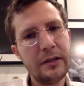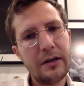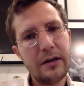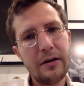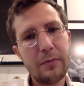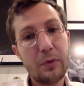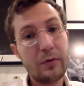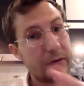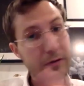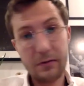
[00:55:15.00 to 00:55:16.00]
or
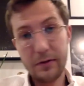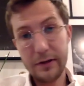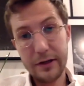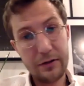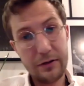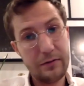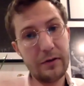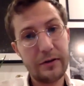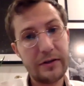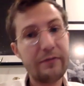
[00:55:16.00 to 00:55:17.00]
it's totally new.
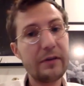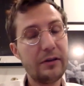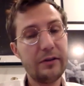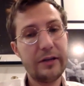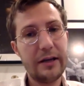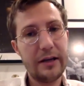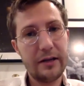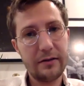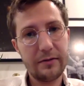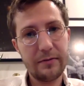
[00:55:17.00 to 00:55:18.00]
We're definitely looking
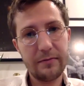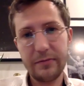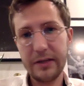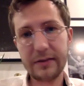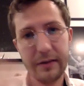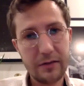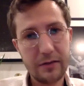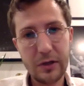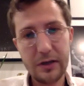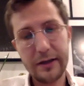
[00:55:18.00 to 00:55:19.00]
at things like
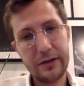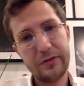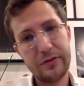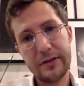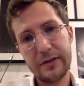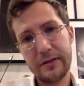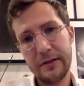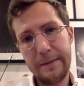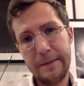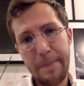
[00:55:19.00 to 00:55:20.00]
community land trusts
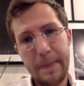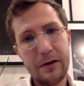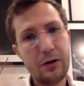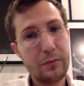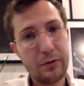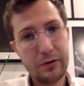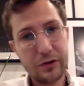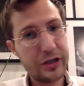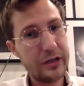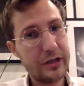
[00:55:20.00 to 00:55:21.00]
and home
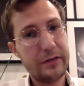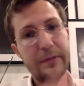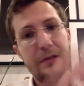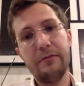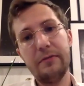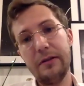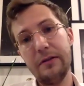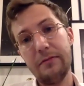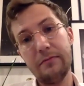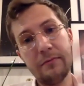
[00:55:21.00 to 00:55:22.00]
ownership and
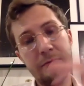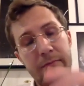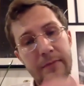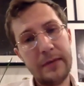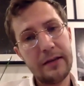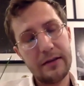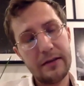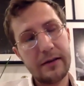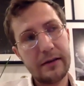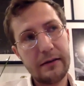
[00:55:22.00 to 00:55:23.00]

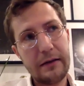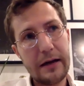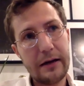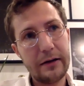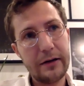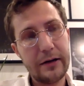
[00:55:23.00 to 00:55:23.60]
things like that.